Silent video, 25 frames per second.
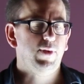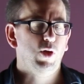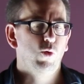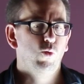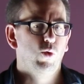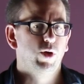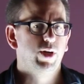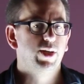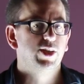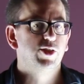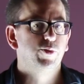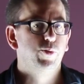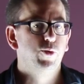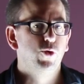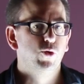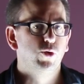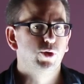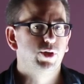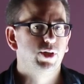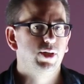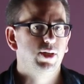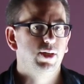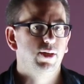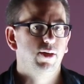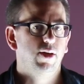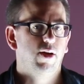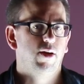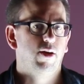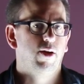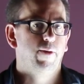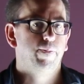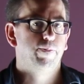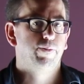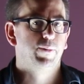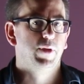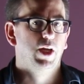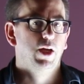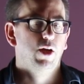What is beauty?
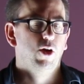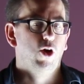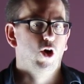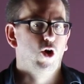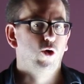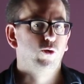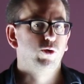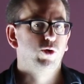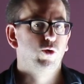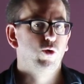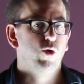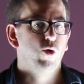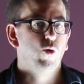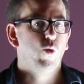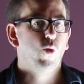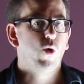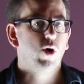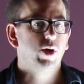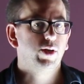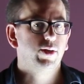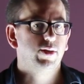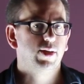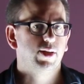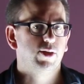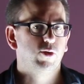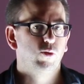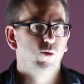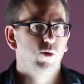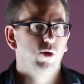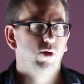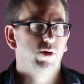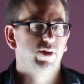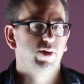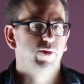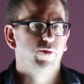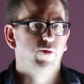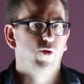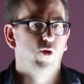How do you want that the
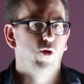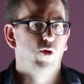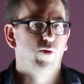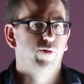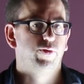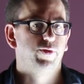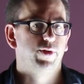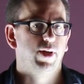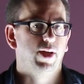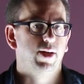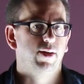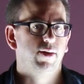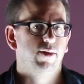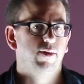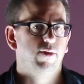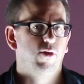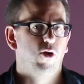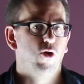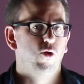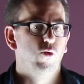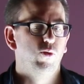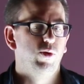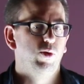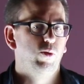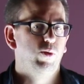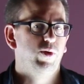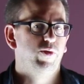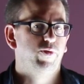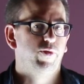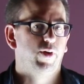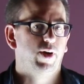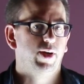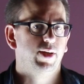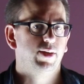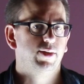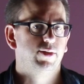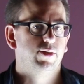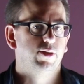world evolved? And how will we
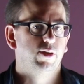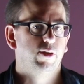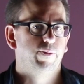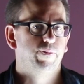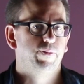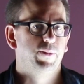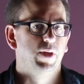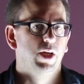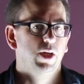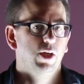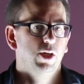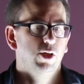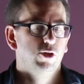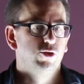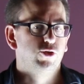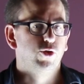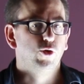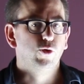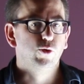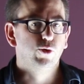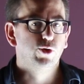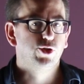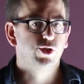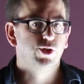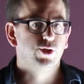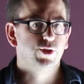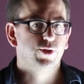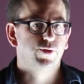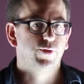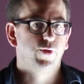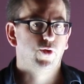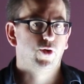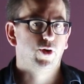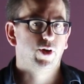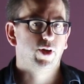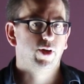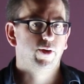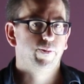find solutions
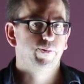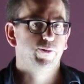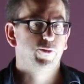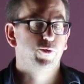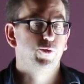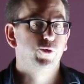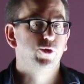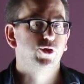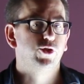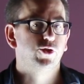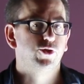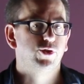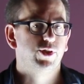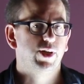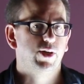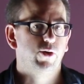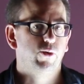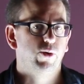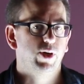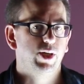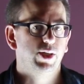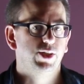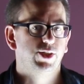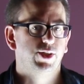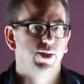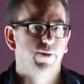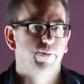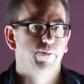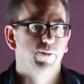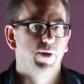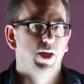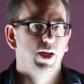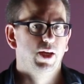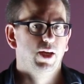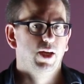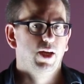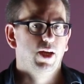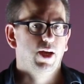for the future generation?
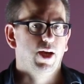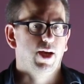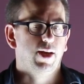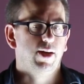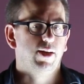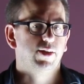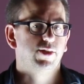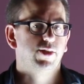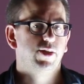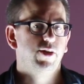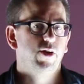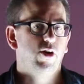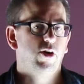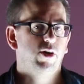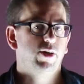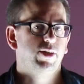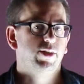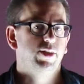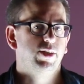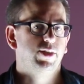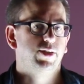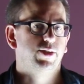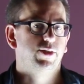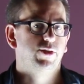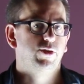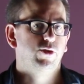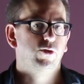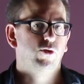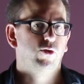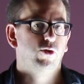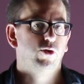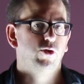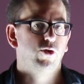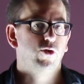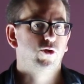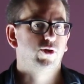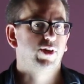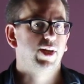And as an artist,
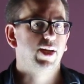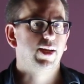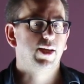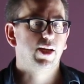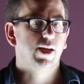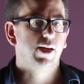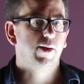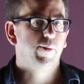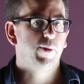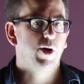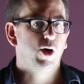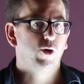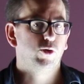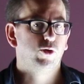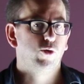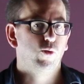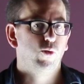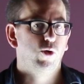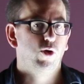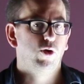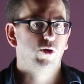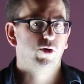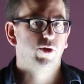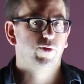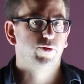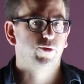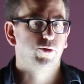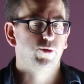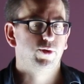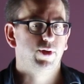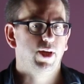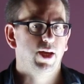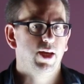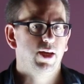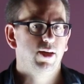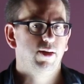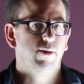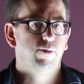you're thinking about the world of
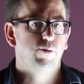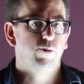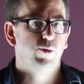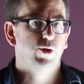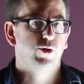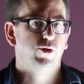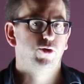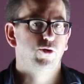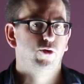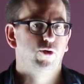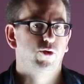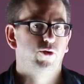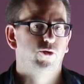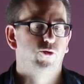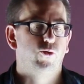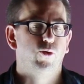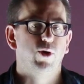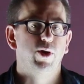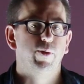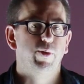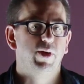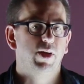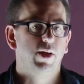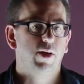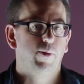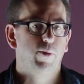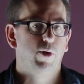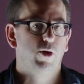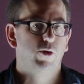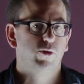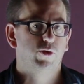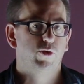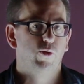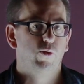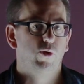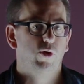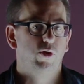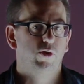today, but you're dreaming
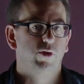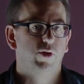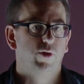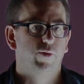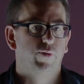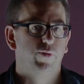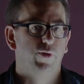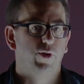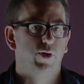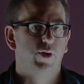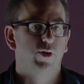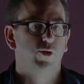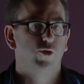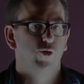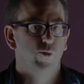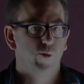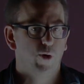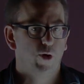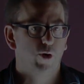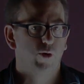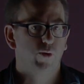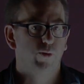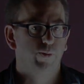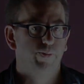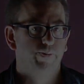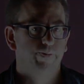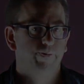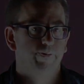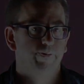about the world of tomorrow.